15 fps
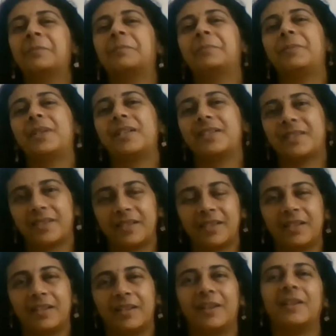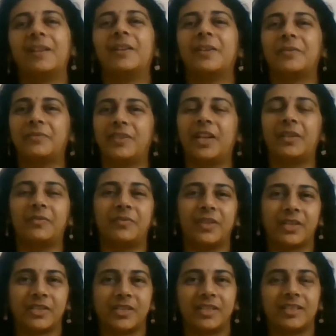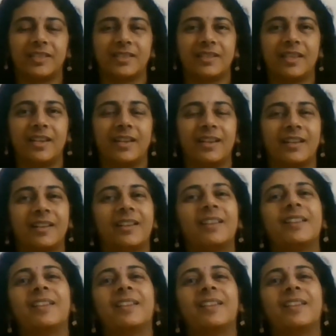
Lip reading: But still, if the infection is there,